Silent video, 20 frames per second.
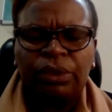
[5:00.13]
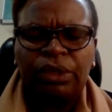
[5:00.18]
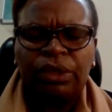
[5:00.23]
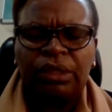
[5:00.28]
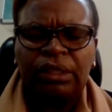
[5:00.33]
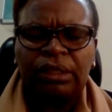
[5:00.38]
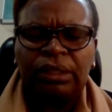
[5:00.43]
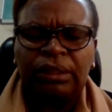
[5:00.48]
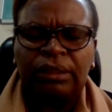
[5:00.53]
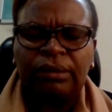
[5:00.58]

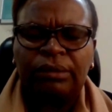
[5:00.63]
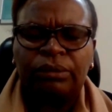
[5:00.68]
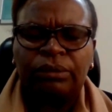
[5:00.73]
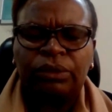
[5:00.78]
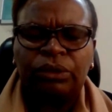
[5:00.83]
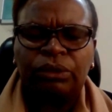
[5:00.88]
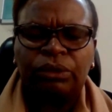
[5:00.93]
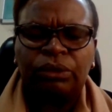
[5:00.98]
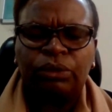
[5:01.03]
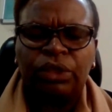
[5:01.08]
with
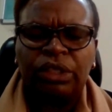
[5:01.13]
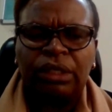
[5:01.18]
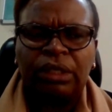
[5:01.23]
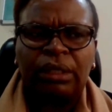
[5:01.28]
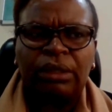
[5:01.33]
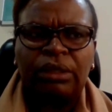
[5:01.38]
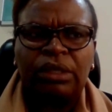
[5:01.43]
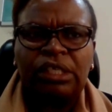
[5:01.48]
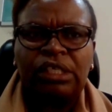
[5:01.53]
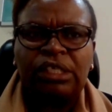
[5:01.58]

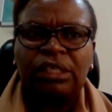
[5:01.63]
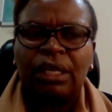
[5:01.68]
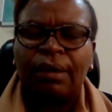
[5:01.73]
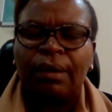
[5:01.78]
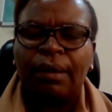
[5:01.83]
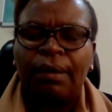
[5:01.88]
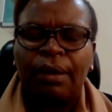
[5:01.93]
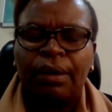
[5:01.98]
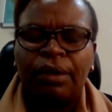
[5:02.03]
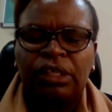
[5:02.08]
this
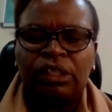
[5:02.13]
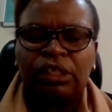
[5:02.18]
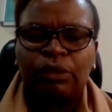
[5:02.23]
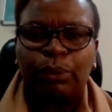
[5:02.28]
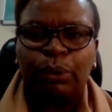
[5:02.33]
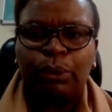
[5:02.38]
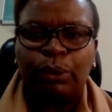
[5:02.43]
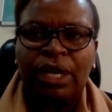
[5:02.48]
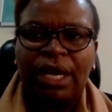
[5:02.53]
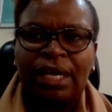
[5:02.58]

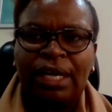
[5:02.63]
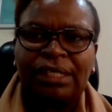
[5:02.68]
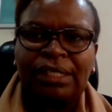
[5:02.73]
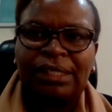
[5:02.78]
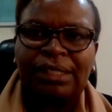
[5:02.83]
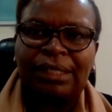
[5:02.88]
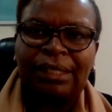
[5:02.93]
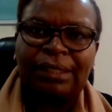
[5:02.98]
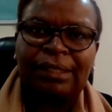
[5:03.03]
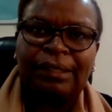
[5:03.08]
product
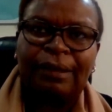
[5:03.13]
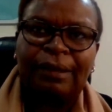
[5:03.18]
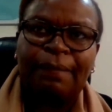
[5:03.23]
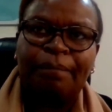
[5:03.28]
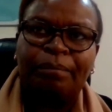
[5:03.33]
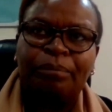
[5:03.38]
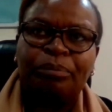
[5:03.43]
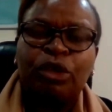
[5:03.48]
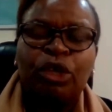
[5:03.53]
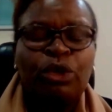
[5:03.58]
is
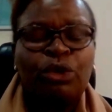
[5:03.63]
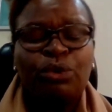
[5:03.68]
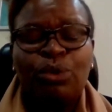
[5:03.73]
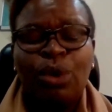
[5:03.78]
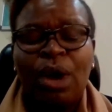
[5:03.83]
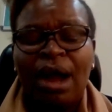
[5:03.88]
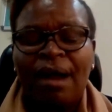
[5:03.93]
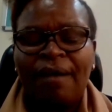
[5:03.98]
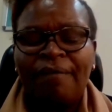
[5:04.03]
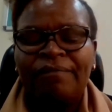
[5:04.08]
that you
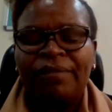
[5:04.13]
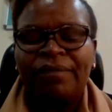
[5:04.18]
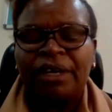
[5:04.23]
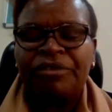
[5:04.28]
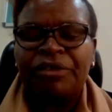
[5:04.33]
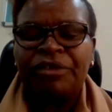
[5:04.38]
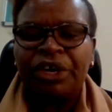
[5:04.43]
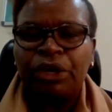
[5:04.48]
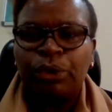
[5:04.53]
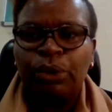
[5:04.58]
have a
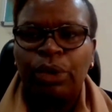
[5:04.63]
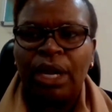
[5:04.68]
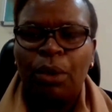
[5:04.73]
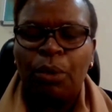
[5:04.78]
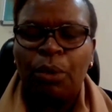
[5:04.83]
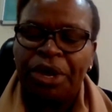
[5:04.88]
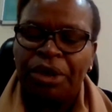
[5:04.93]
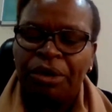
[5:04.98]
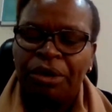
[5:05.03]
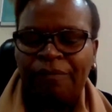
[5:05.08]
regular
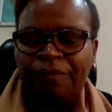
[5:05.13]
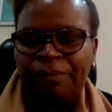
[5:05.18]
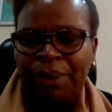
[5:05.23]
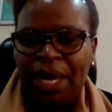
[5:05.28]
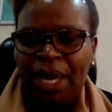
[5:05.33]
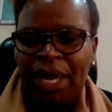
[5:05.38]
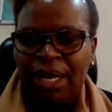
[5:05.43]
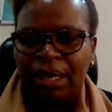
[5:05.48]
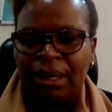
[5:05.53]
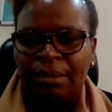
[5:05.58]
way of
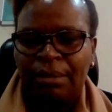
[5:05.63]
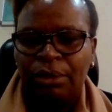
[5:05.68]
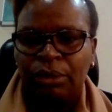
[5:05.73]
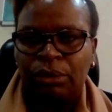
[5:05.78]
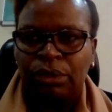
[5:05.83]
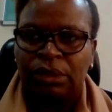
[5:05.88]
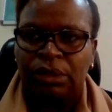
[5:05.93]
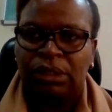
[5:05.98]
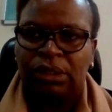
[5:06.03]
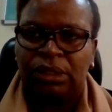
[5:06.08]
paying,
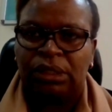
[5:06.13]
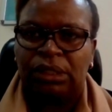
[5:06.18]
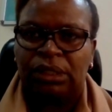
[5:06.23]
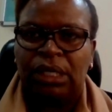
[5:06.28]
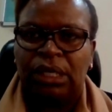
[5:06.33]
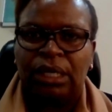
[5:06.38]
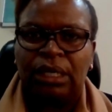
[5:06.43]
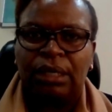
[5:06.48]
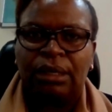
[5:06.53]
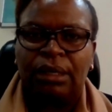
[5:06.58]
because
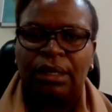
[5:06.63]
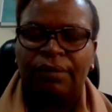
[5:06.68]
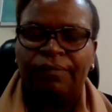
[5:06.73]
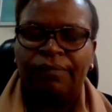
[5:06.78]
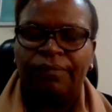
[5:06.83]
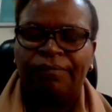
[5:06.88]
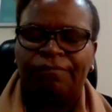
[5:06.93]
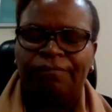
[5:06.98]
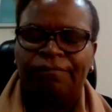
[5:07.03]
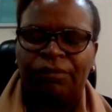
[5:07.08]

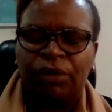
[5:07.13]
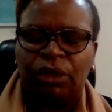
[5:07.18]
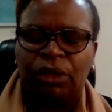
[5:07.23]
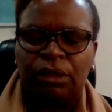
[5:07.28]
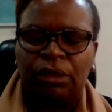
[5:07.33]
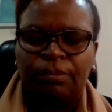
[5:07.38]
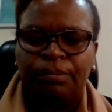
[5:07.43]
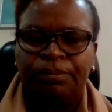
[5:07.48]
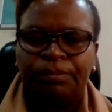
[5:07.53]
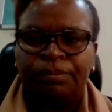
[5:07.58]
if
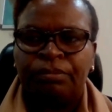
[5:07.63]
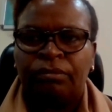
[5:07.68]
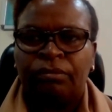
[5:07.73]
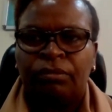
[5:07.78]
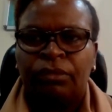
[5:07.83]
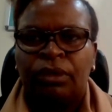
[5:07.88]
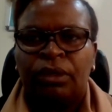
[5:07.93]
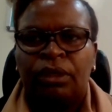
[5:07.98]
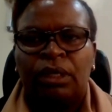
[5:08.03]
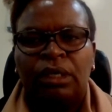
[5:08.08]

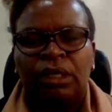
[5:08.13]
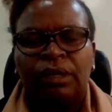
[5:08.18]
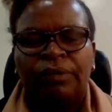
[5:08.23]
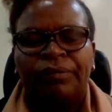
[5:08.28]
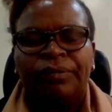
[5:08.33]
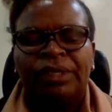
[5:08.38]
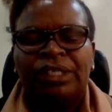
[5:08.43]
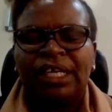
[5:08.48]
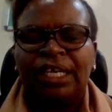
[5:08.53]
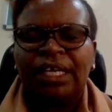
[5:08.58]

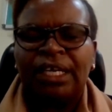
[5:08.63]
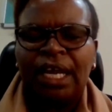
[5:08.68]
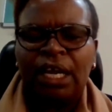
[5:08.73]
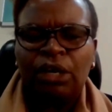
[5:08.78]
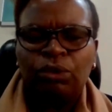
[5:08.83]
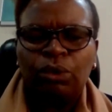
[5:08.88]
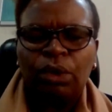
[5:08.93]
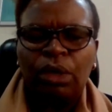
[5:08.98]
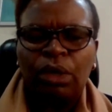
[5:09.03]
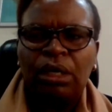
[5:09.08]
if it's an
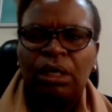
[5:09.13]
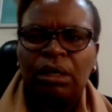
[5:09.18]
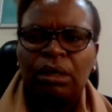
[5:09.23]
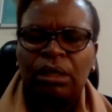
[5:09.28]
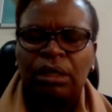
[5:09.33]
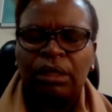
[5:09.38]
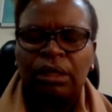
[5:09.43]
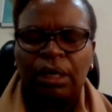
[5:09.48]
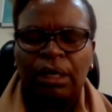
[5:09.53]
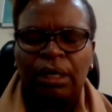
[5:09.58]

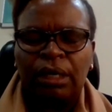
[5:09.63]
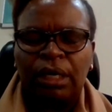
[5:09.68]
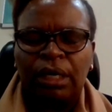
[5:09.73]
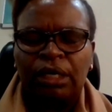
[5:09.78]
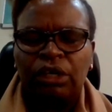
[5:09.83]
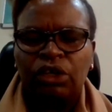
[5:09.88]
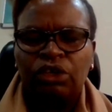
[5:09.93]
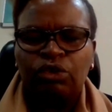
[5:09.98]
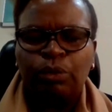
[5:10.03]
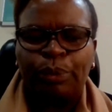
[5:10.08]

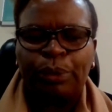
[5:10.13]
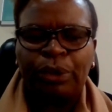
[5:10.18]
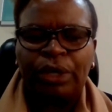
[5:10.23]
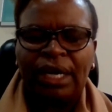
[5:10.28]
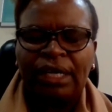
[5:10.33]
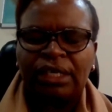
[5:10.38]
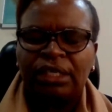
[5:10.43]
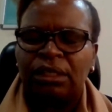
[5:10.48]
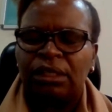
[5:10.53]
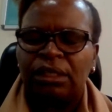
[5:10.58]
annual
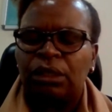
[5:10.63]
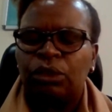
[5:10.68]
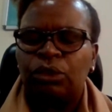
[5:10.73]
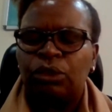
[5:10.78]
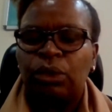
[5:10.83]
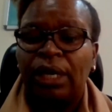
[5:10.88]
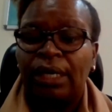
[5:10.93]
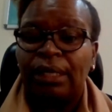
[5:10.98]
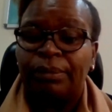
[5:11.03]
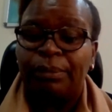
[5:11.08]
product,
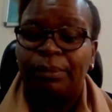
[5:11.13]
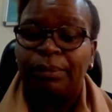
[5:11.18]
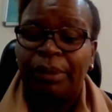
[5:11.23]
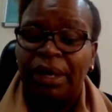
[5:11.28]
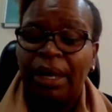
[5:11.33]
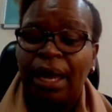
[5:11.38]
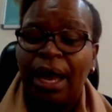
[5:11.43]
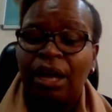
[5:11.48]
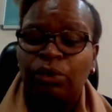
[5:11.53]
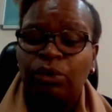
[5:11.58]
you can
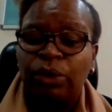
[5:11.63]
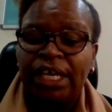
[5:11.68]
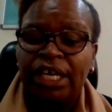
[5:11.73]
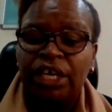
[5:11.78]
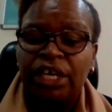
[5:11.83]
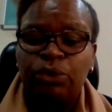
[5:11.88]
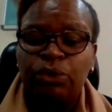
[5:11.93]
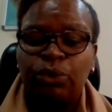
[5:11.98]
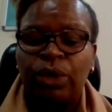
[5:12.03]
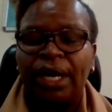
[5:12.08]
pay annually,
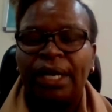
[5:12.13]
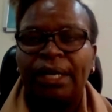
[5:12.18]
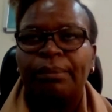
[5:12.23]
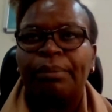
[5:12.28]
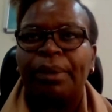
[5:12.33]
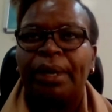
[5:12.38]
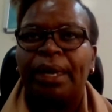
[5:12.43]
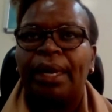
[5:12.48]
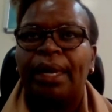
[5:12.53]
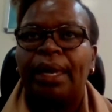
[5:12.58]
you can
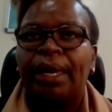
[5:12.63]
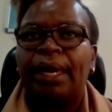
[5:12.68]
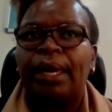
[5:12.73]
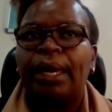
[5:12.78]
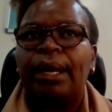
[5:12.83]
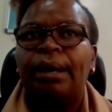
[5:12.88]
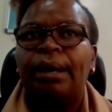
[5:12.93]
pay